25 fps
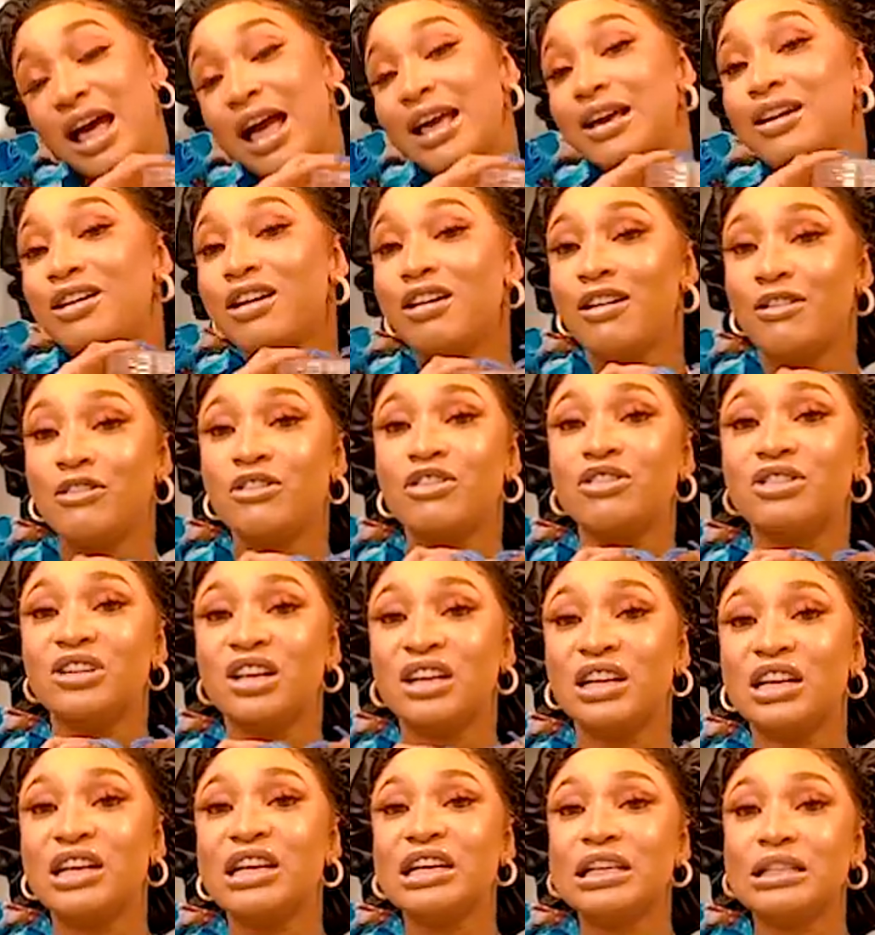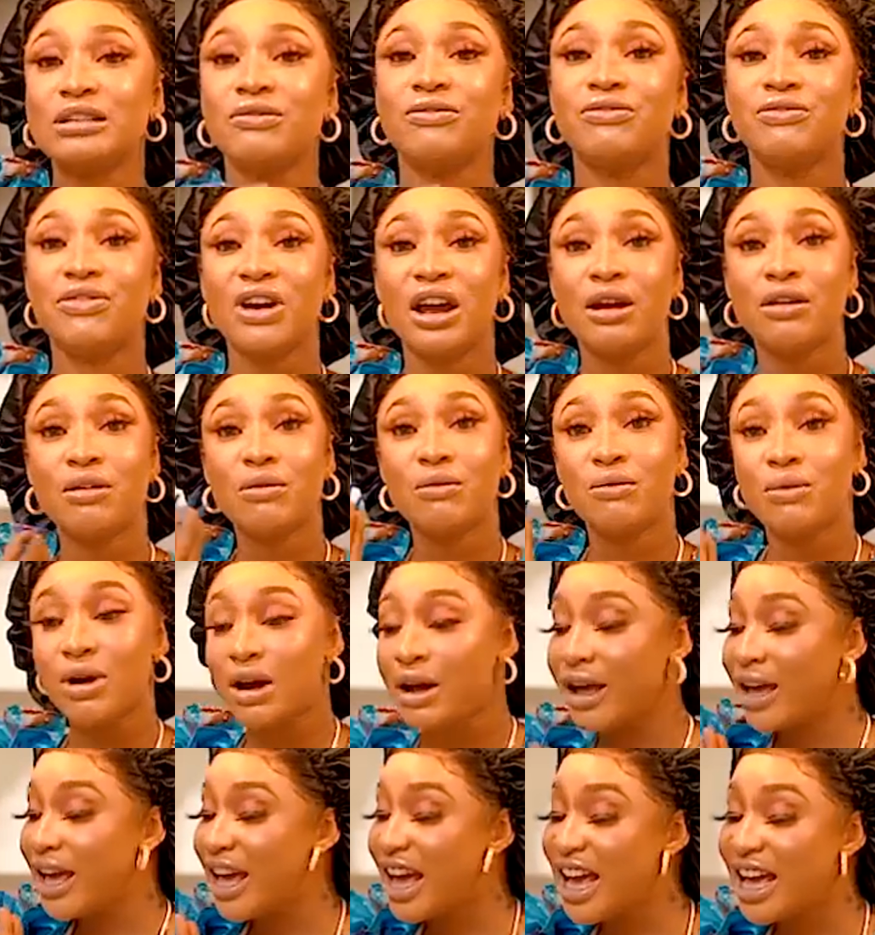I cover the lid very well,